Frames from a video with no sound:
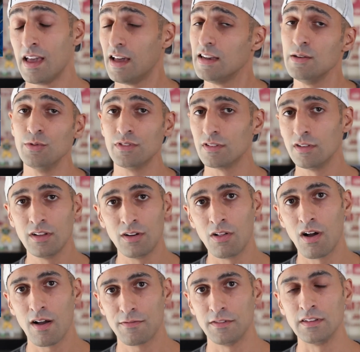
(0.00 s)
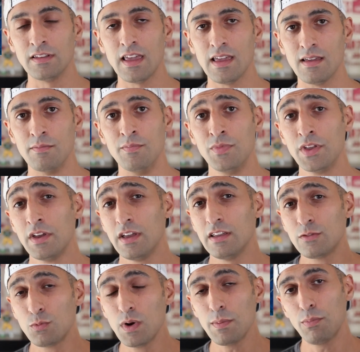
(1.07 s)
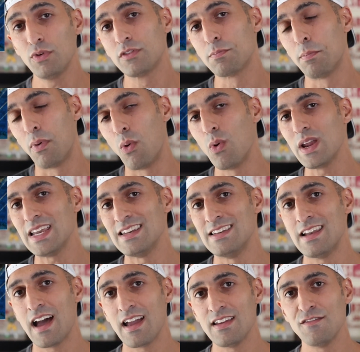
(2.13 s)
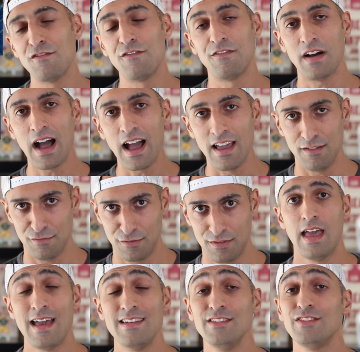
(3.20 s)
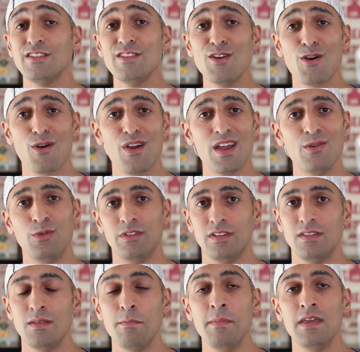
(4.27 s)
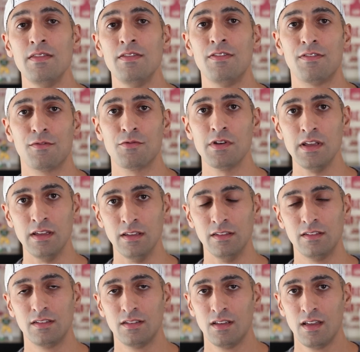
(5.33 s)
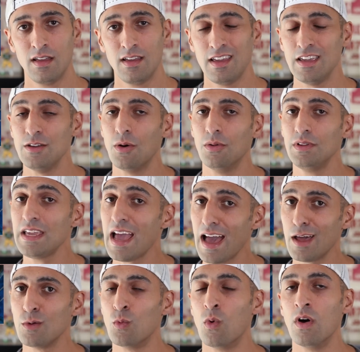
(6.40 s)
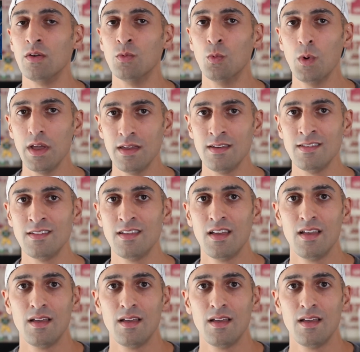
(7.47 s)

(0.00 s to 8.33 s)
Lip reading: and he was a little off his game. His whip was .95 and his ERA was in the mid-3s. He only had 1 win,